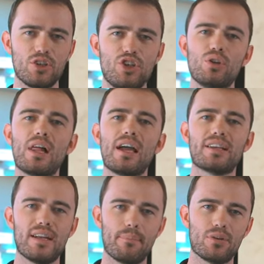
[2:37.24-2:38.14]
Do you
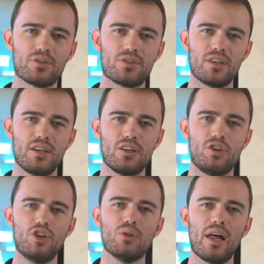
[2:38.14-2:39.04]
like numbers?
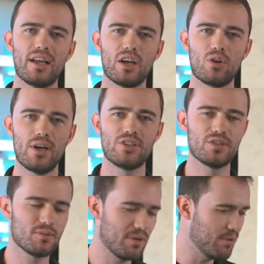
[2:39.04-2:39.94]
Do you like
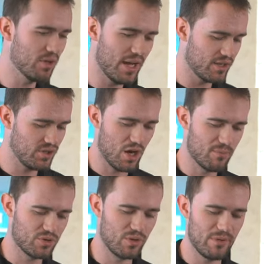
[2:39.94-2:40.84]
equations? Maybe you like
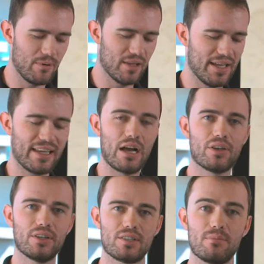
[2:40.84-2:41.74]
geometry, maybe you like
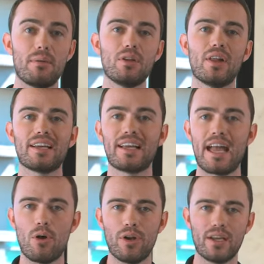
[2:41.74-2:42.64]
calculus, maybe you like
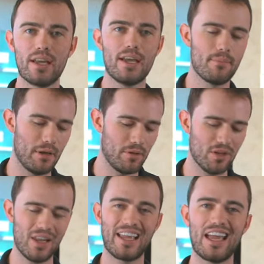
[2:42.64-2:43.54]
accounting, maybe
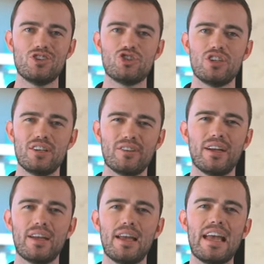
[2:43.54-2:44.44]
you like
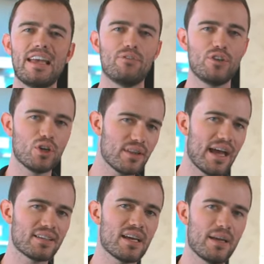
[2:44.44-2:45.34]
engineering. If you're
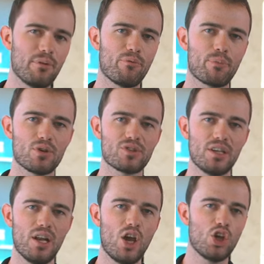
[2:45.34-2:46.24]
that type of
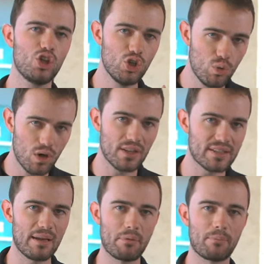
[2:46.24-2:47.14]
person, you are the
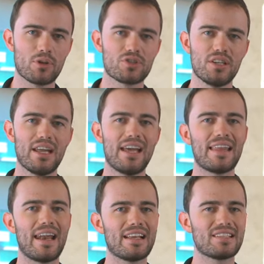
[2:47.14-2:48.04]
type of person
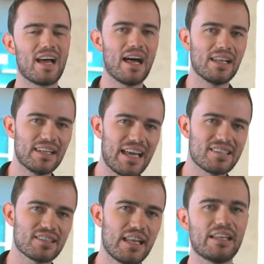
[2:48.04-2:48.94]
that has a
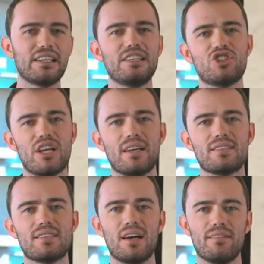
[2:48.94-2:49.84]
less likely
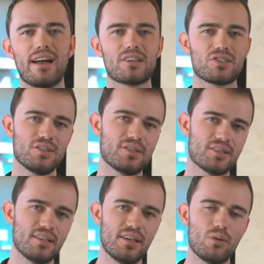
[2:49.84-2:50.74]
chance of actually
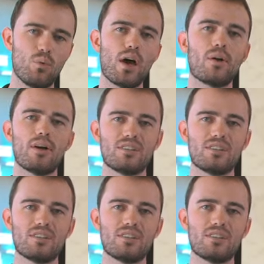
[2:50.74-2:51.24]
succeeding. Why do I